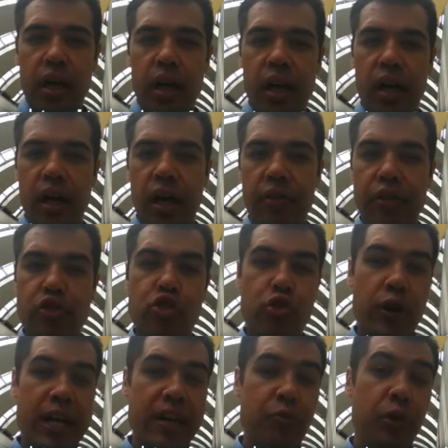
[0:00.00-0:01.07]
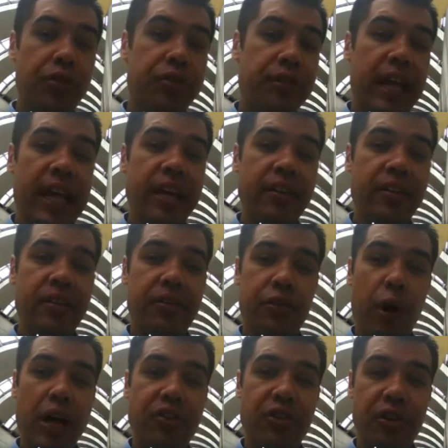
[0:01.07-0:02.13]
The train was late,
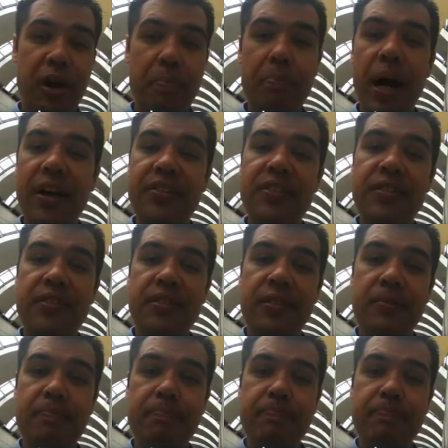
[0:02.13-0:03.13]
so I took a bus.